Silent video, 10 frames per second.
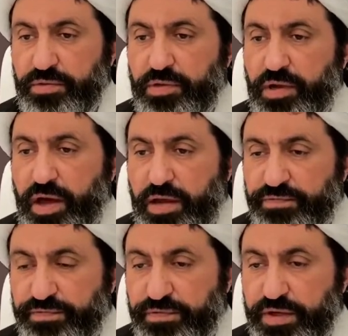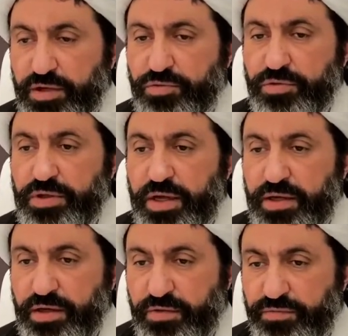life, day-to-day
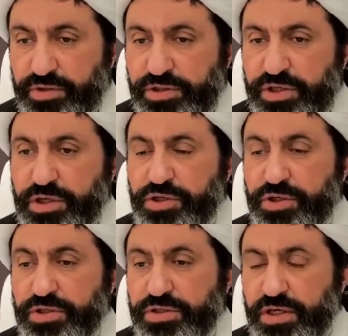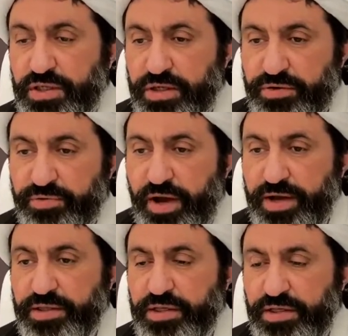conversations, in their
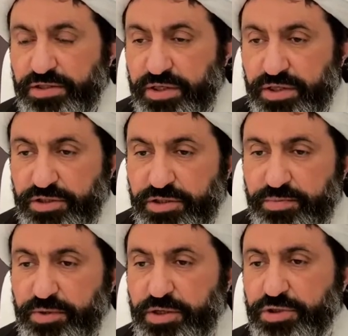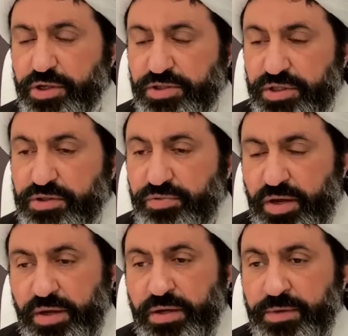writings, speech,
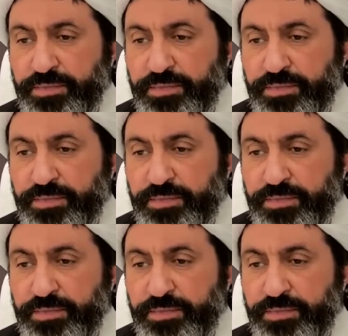etc.,